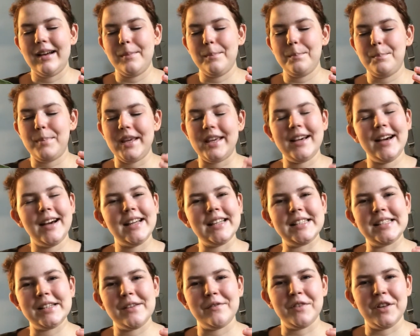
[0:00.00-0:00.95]

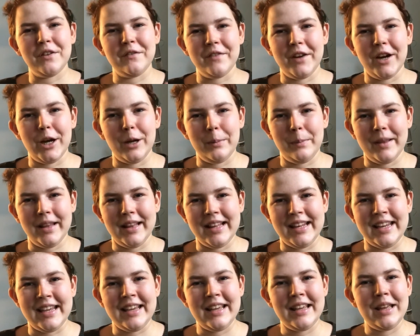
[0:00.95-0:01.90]
because of their
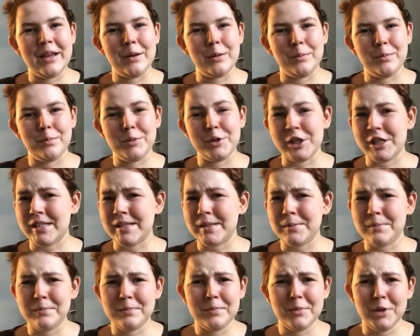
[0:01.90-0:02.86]
variability and just
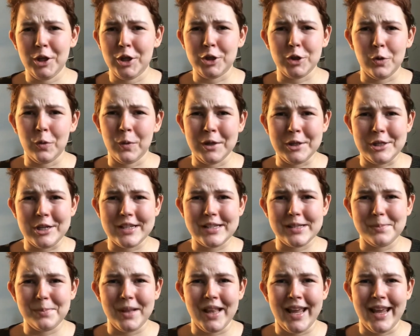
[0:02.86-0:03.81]
they're gorgeous
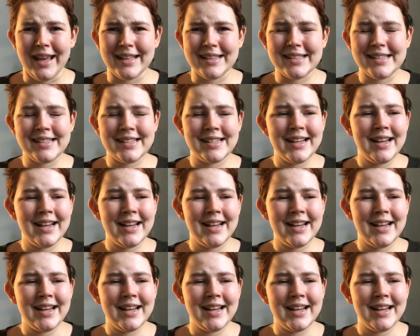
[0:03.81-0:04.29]
plants.